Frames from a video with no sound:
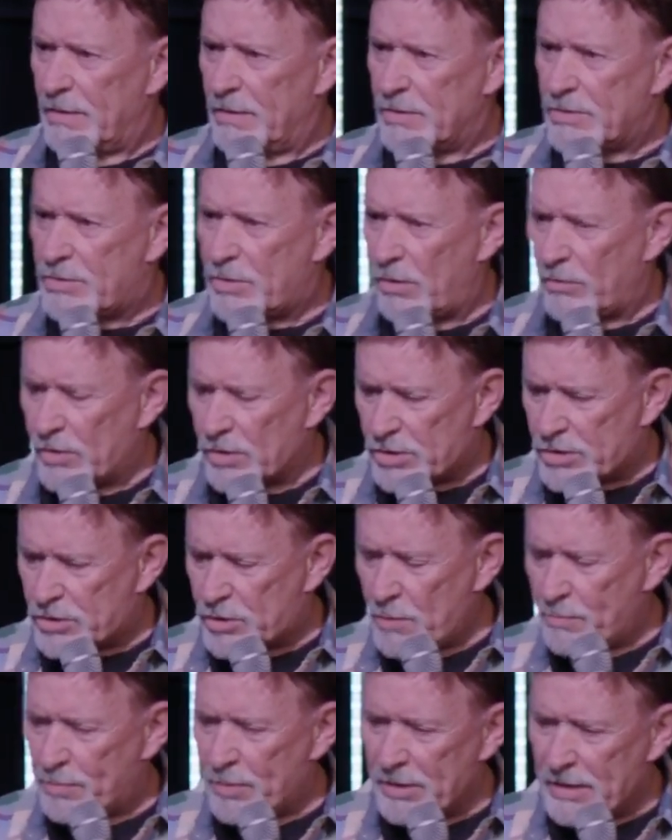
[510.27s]
So the
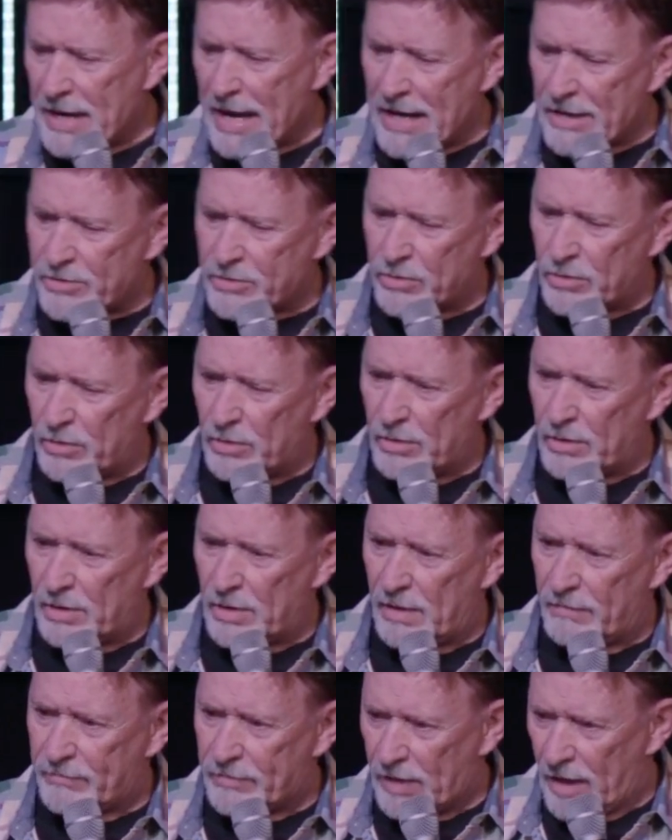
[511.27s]
supernatural
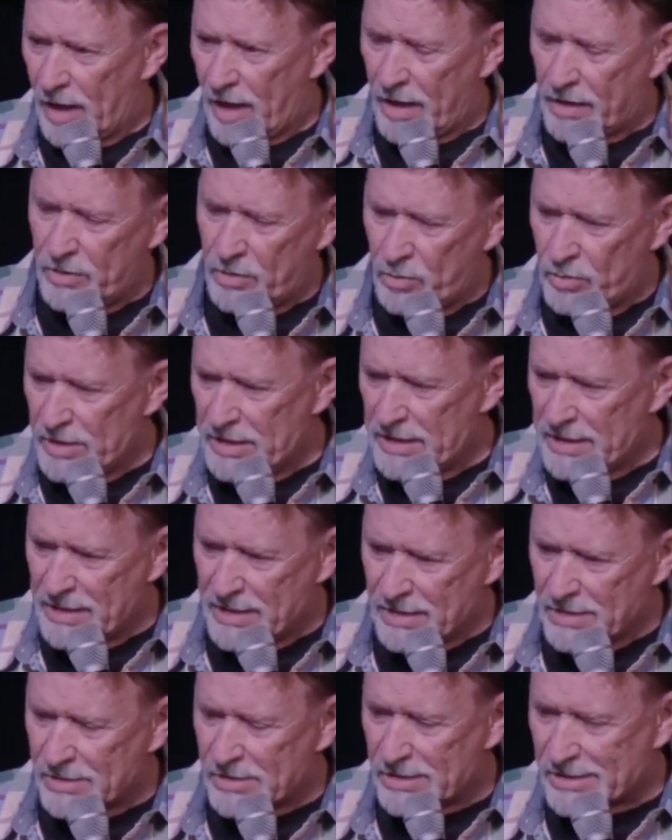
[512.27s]
of God, who he
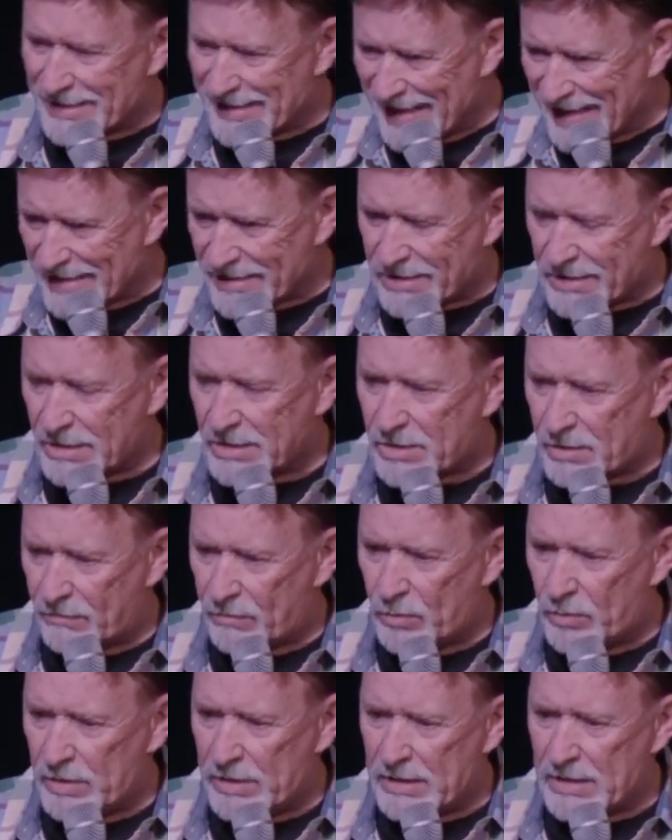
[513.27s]
is, his essence of
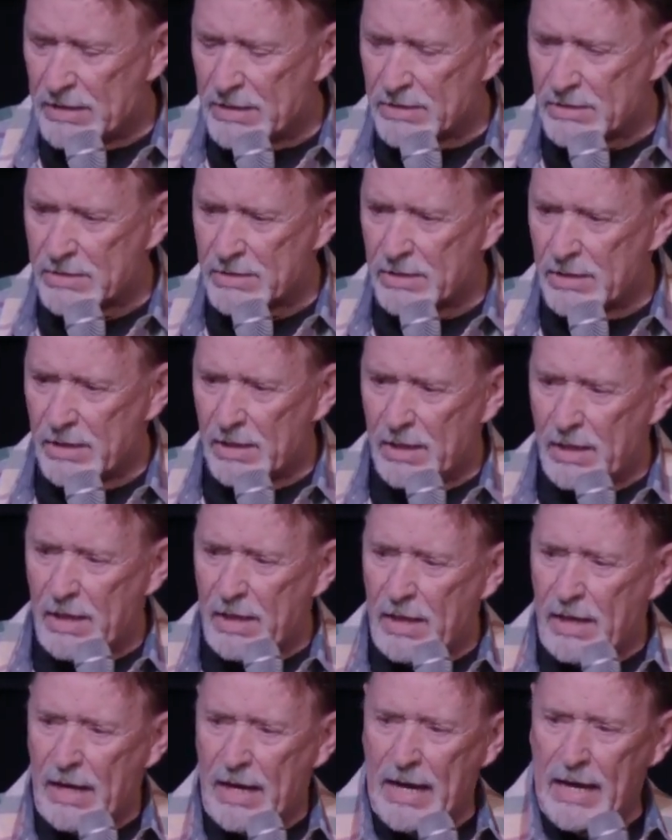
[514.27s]
who he is,
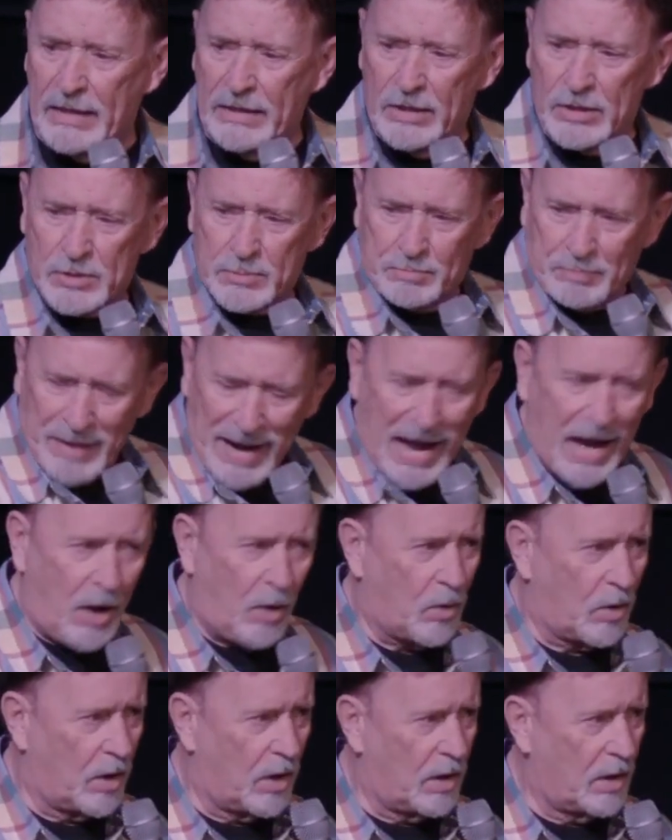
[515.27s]
and his
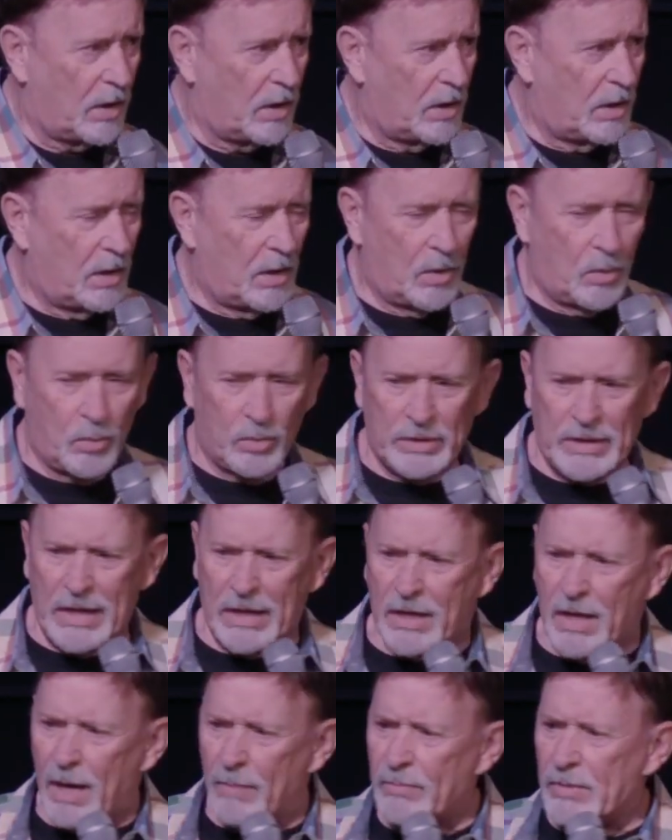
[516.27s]
power, when they
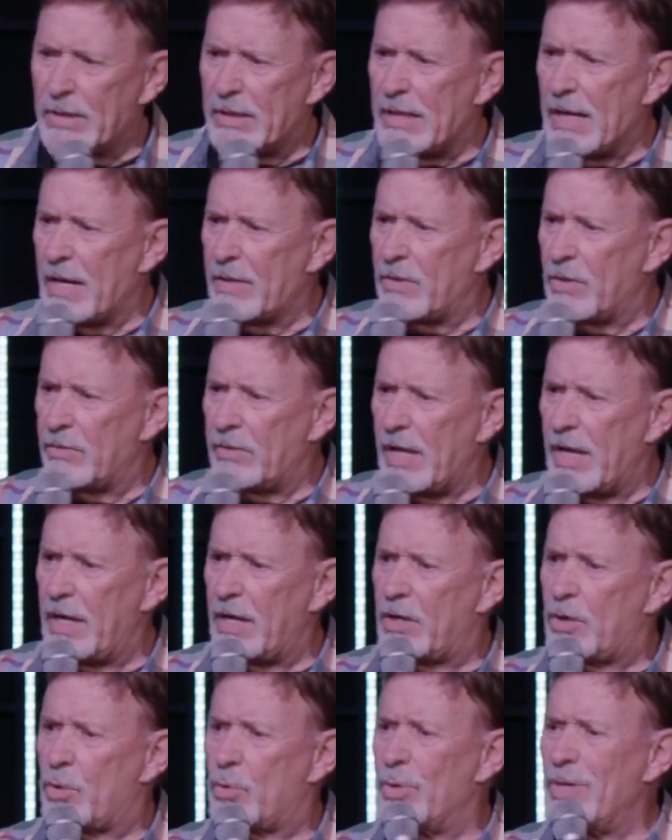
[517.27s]
come together, they
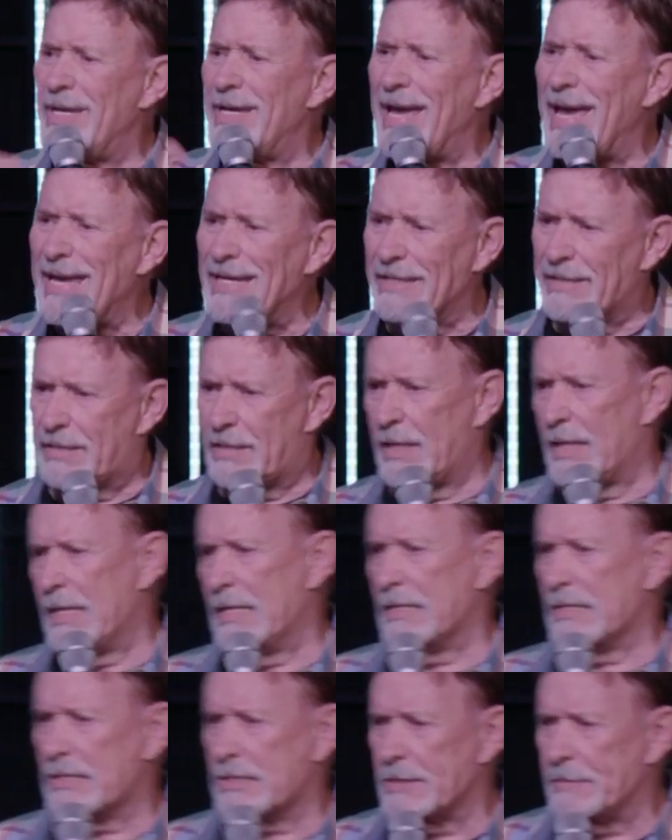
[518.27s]
create
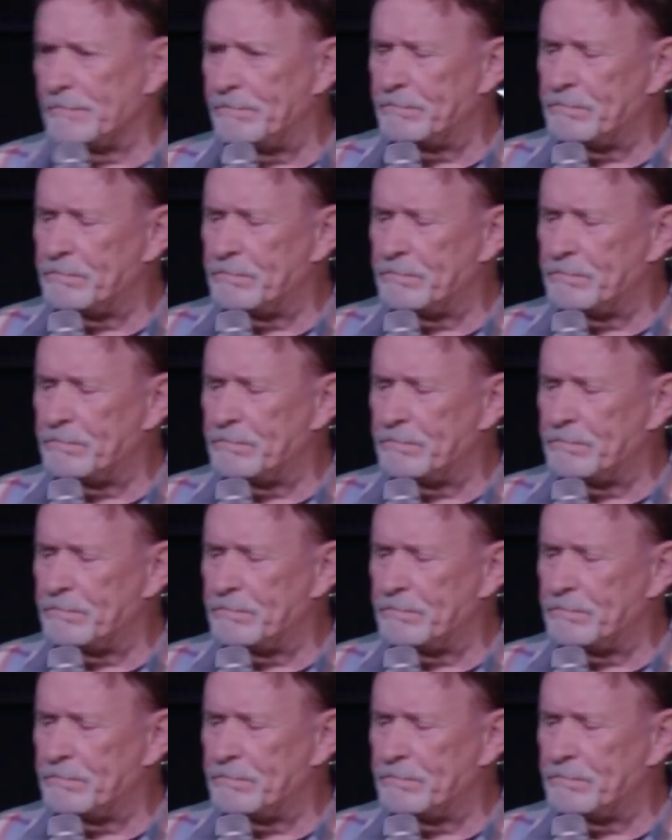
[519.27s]
things.